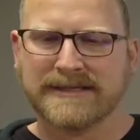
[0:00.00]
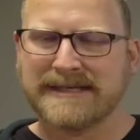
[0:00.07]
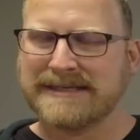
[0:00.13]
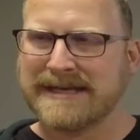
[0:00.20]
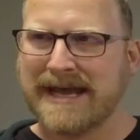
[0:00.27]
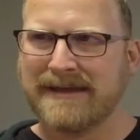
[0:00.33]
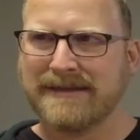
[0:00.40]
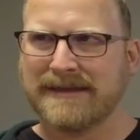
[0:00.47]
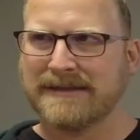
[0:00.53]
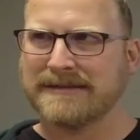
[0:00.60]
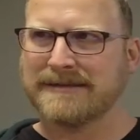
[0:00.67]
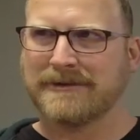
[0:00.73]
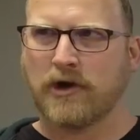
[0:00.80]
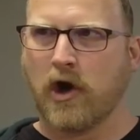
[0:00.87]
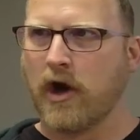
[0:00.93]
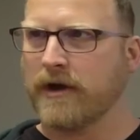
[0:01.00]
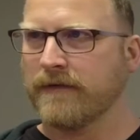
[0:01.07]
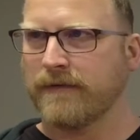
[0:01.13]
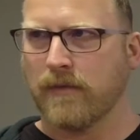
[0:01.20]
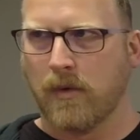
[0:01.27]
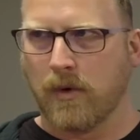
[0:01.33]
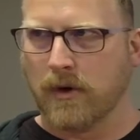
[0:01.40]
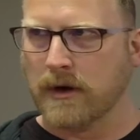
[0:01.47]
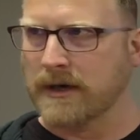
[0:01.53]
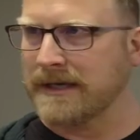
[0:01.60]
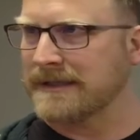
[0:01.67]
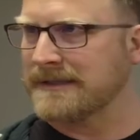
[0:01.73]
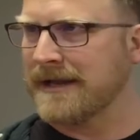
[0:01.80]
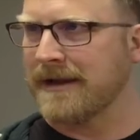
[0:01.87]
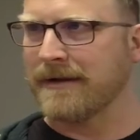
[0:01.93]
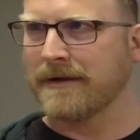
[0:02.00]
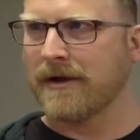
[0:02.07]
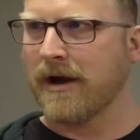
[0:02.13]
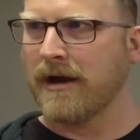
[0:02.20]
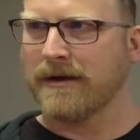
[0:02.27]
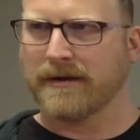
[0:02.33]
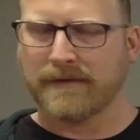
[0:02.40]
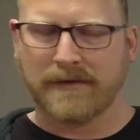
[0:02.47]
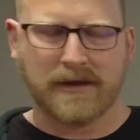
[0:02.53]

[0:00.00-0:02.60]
He's not this God of war. He's not a God